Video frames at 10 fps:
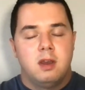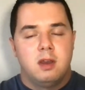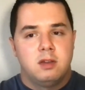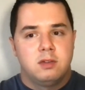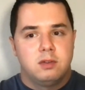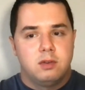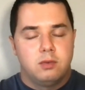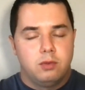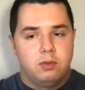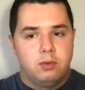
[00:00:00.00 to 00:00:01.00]
and
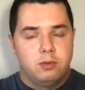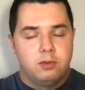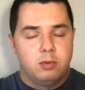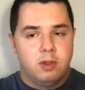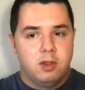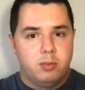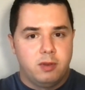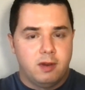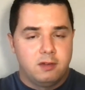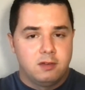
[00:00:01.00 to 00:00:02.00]
usable A
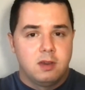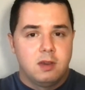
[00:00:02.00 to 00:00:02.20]
P Is.